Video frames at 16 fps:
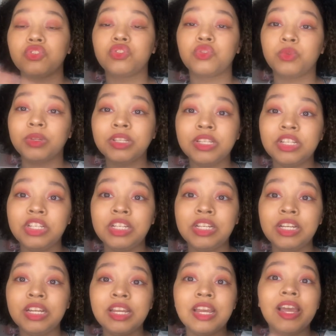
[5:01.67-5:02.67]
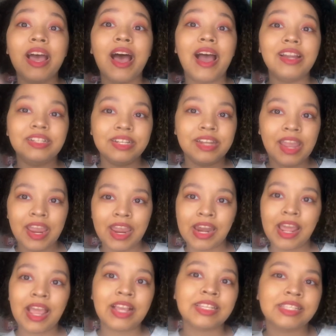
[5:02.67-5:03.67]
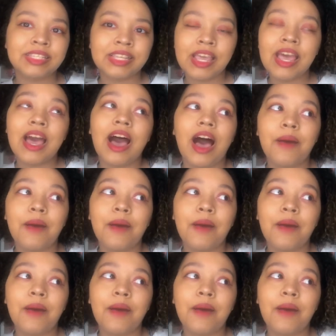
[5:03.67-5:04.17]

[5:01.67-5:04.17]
trilogy I did annex. I'm